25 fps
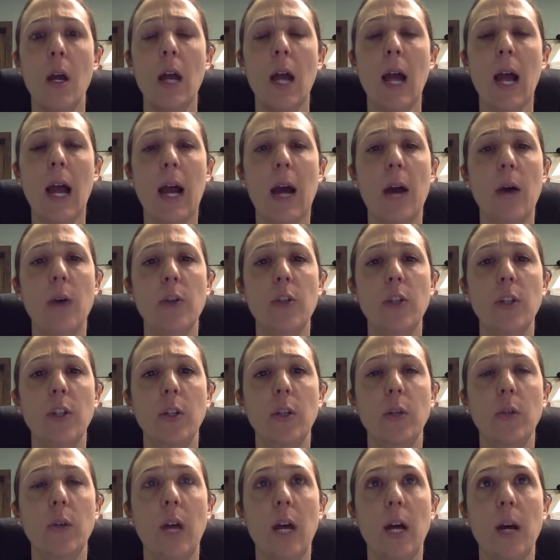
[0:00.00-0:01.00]
how do
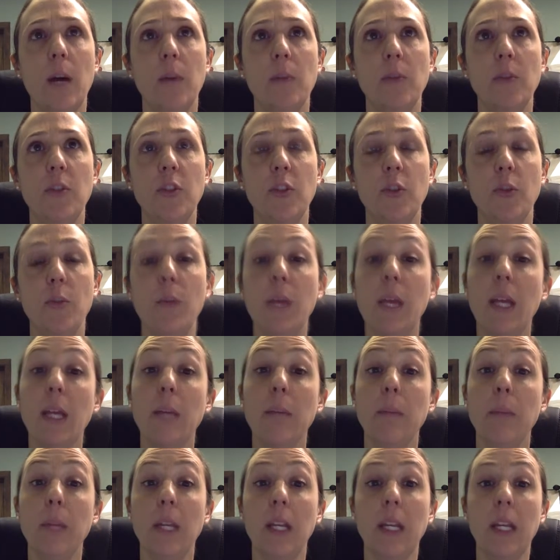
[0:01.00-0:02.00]
you come to make
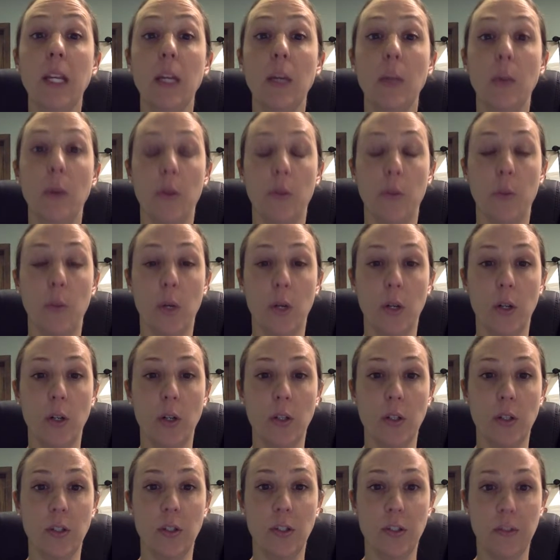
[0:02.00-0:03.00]
meaning with
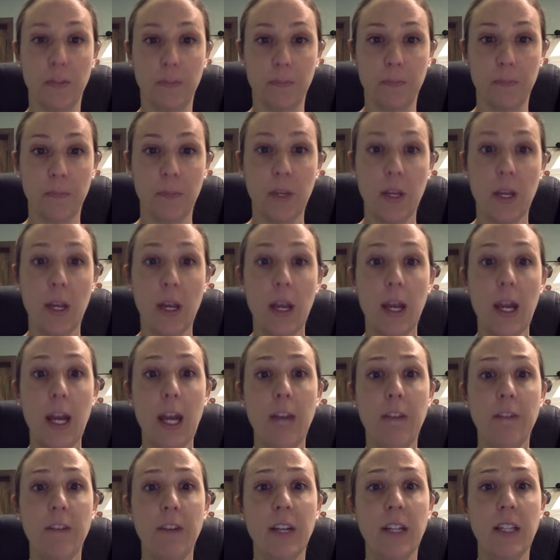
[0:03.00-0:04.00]
words?
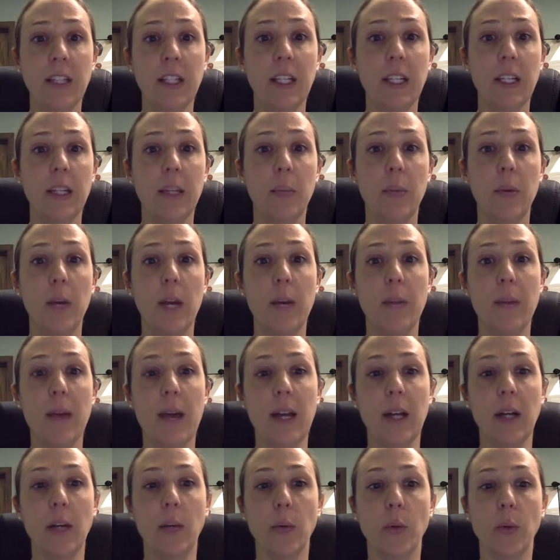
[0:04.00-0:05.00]
And finally, the
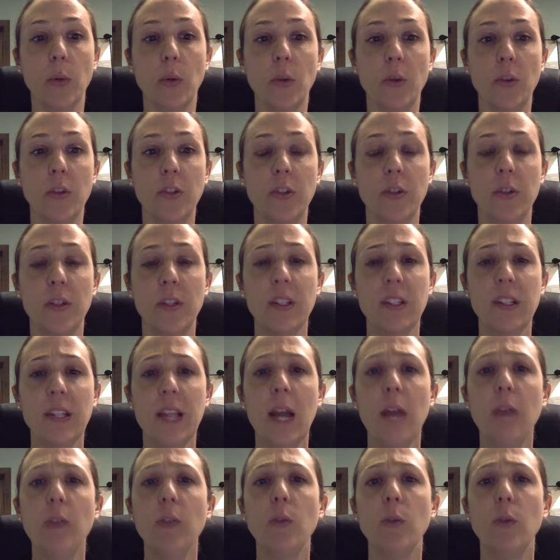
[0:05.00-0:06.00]
pragmatic rules. So this is
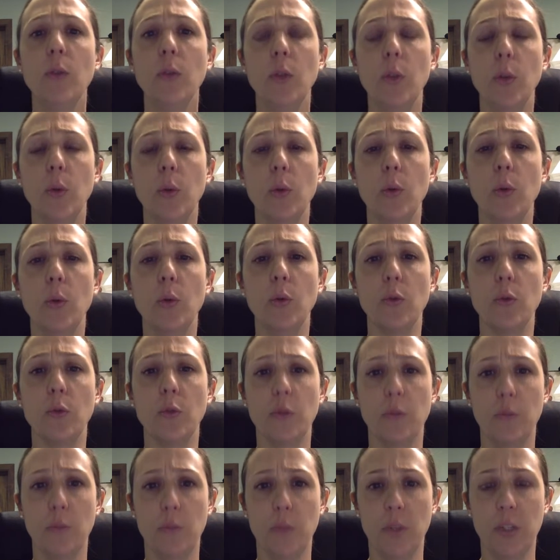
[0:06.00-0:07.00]
how you
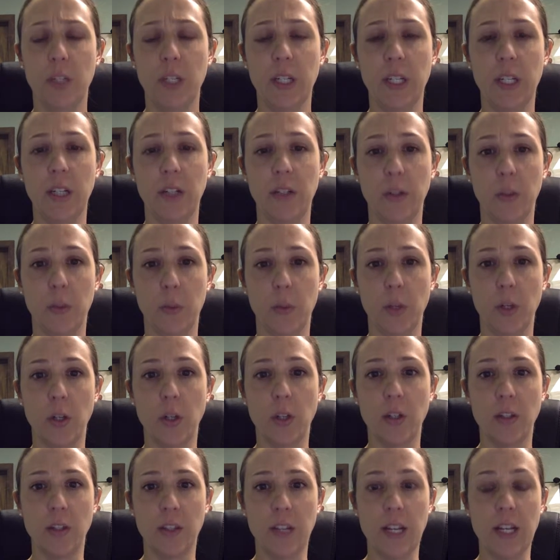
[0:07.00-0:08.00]
use particular
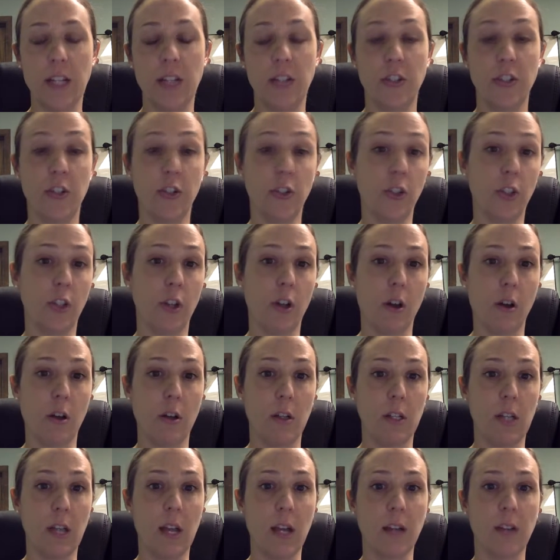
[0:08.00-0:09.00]
words in certain
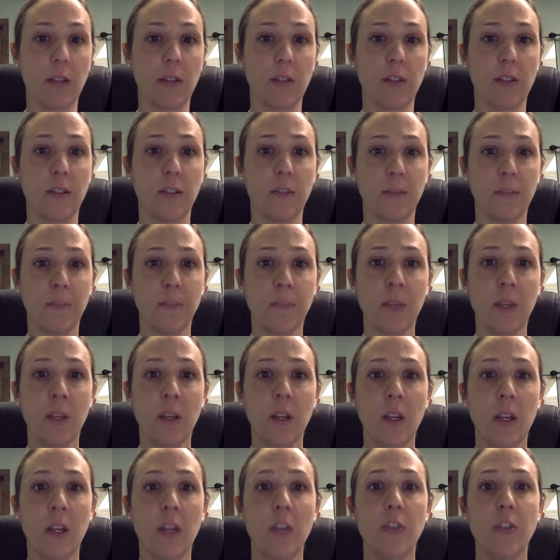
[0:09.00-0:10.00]
contexts.
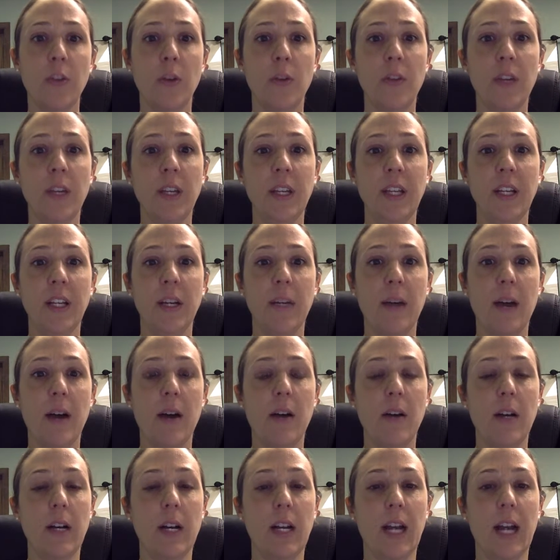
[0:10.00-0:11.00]
So thinking
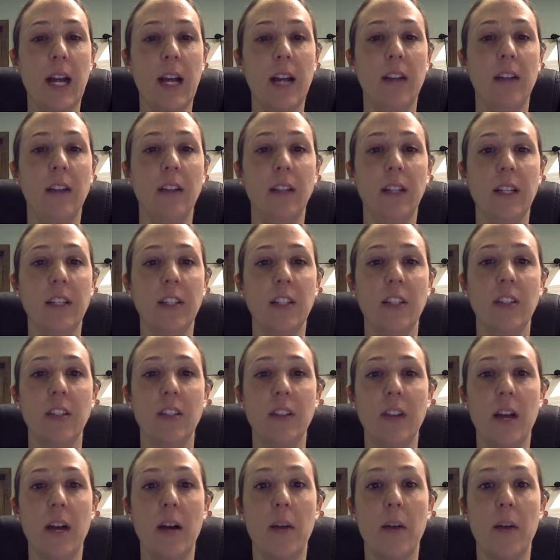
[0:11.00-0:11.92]
about, and I had a list,